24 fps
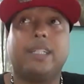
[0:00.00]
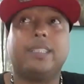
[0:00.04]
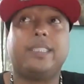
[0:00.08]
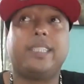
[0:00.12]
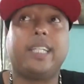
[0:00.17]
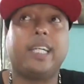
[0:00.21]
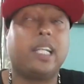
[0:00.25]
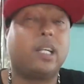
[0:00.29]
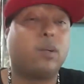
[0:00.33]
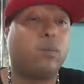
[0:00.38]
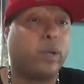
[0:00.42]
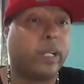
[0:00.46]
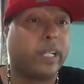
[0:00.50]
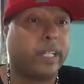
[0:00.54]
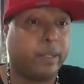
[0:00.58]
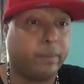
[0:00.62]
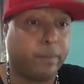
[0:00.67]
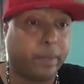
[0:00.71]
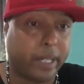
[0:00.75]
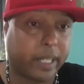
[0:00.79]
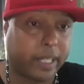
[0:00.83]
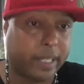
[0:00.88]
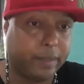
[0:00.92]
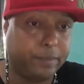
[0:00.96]
Dealing with a
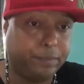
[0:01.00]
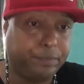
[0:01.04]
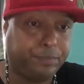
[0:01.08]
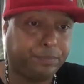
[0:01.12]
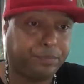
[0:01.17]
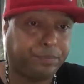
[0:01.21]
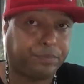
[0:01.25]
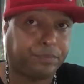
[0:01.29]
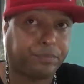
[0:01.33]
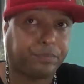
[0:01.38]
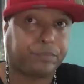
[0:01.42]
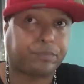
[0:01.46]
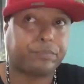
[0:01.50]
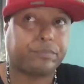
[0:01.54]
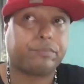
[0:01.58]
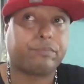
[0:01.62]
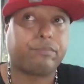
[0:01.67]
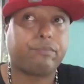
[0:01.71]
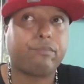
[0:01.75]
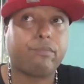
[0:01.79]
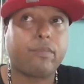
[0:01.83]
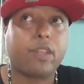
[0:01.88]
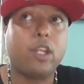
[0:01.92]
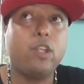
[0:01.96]
Dominican,
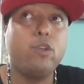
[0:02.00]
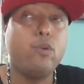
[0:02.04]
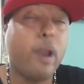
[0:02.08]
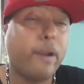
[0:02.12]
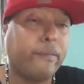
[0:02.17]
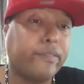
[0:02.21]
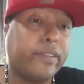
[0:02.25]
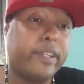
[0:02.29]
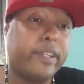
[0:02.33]
you have